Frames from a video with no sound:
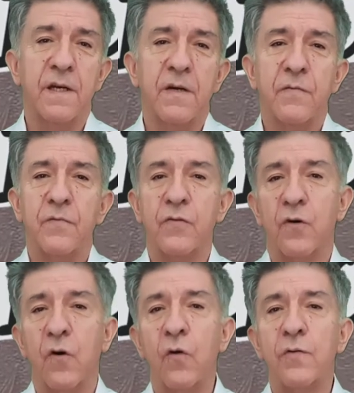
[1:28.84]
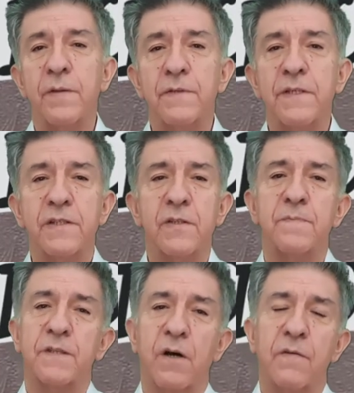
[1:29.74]
for all the
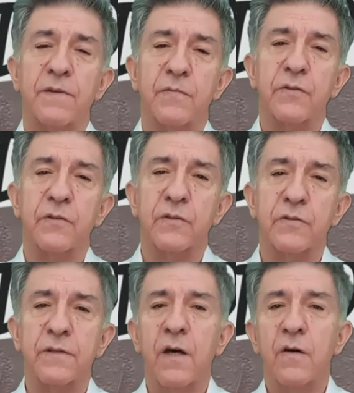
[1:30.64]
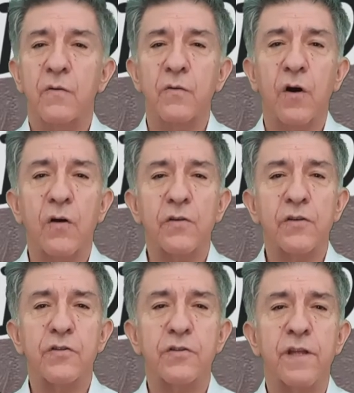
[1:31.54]
bishops of the world who
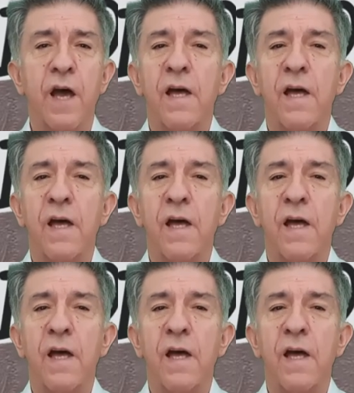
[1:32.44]
ordered